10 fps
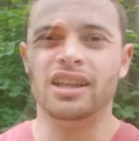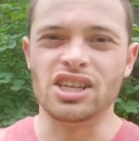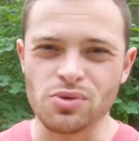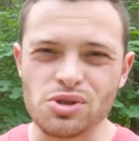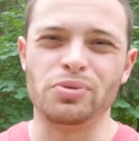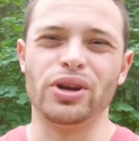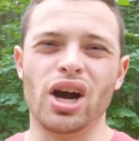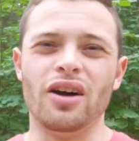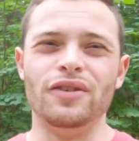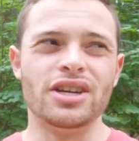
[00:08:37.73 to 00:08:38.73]
This one's
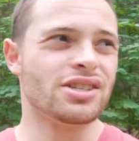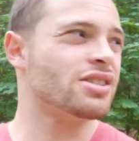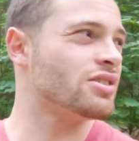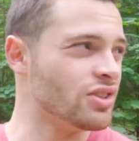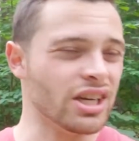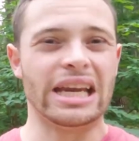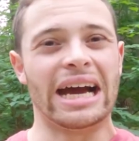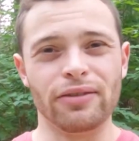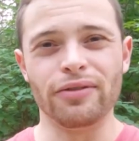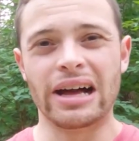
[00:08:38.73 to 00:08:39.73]
pretty obvious. You need to
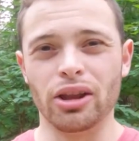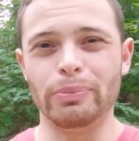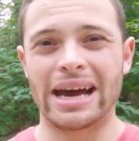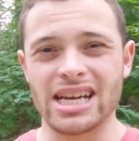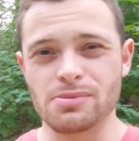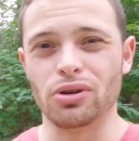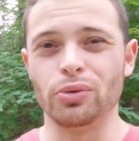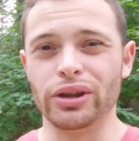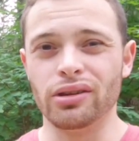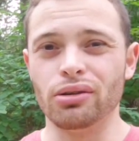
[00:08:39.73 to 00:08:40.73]
have a valid
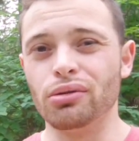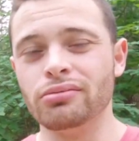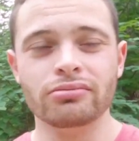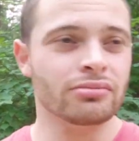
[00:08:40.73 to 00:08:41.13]
passport with you.